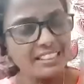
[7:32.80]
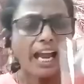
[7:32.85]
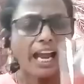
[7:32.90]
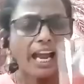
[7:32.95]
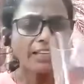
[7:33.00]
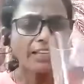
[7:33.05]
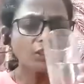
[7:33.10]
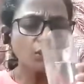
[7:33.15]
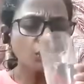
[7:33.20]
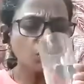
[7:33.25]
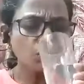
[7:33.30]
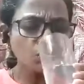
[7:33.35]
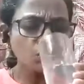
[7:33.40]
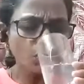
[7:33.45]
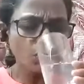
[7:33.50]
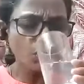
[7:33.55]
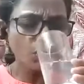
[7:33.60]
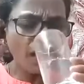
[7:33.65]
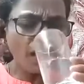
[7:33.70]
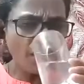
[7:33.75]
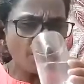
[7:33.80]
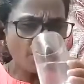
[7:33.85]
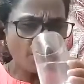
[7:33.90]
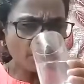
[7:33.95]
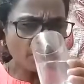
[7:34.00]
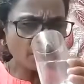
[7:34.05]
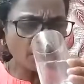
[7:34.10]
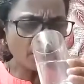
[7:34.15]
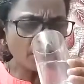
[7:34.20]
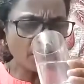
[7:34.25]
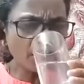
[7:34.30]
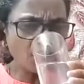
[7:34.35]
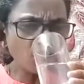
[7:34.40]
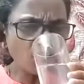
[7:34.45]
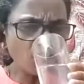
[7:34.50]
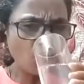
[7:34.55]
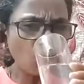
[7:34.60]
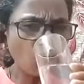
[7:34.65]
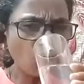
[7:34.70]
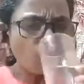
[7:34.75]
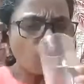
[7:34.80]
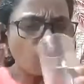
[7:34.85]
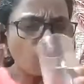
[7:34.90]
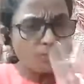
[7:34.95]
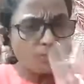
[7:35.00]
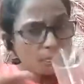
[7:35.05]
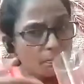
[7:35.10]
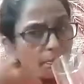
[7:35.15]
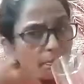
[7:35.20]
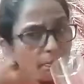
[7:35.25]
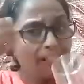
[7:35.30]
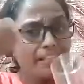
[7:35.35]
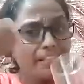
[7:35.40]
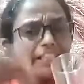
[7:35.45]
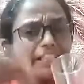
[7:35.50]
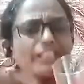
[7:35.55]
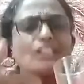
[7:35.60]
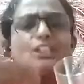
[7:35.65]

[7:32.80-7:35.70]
And did you ever think of smelling it?